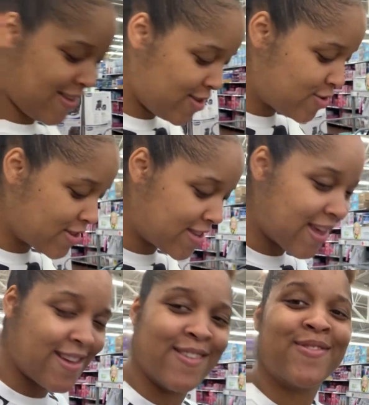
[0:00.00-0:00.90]
you just
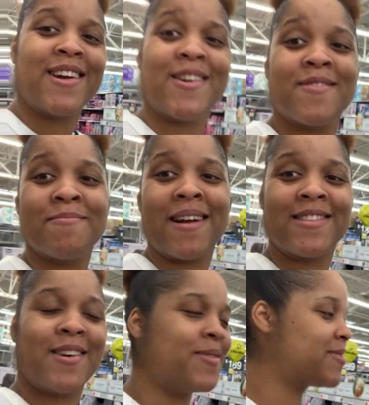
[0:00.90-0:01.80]
ran over my
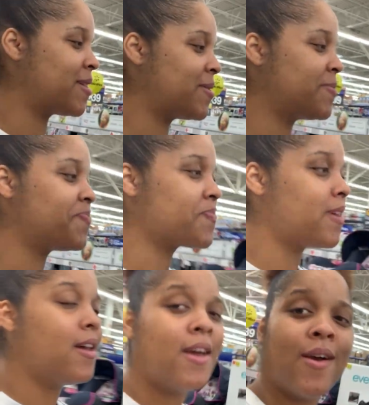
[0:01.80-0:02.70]
toe. So
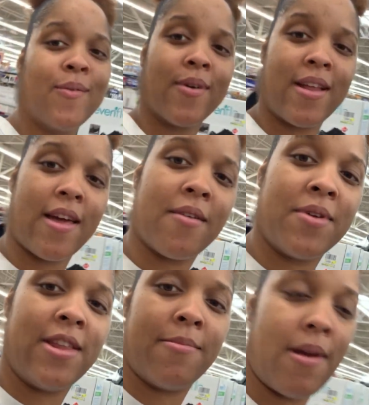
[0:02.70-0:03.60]
Sorry. right now we
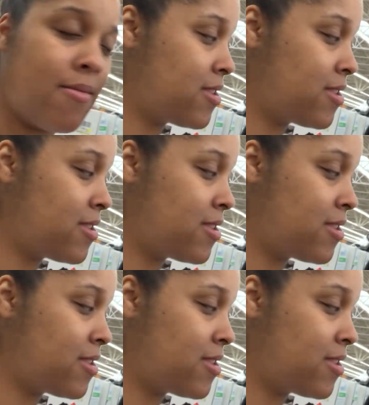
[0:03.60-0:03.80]
in the baby